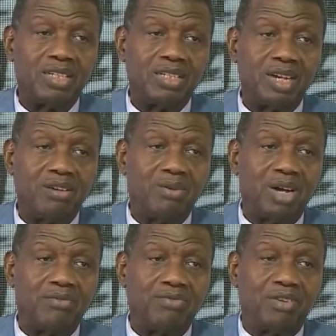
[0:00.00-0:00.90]
Psalm
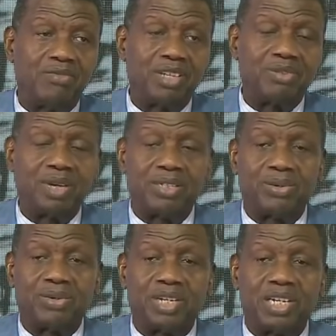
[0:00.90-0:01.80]
1 from verse 1
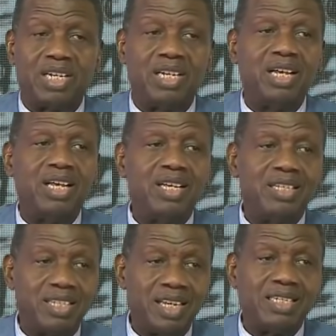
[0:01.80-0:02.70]
to 3
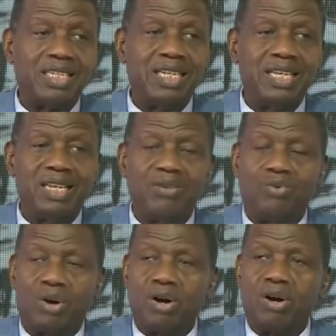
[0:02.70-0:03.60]
says he
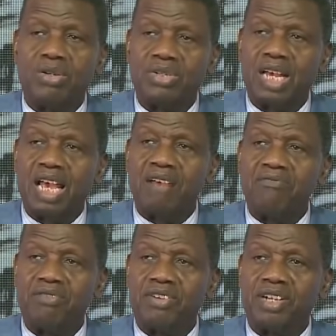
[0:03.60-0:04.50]
wants
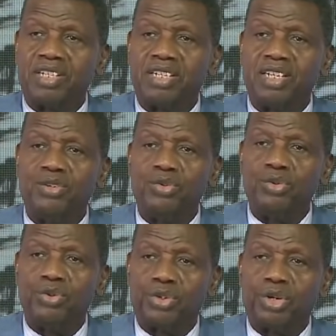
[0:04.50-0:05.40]
everything
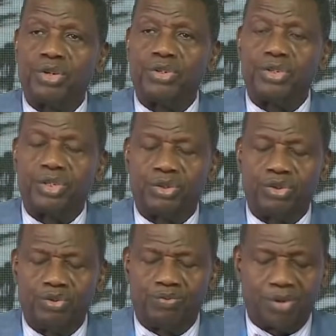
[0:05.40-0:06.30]
you touch
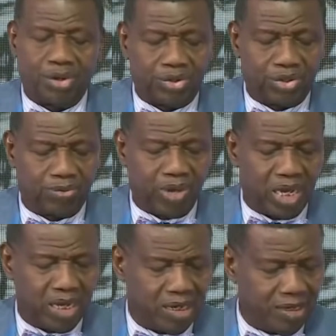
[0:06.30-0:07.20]
to
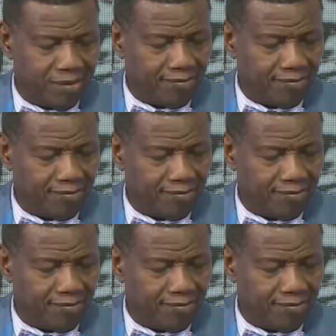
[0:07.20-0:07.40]
prosper.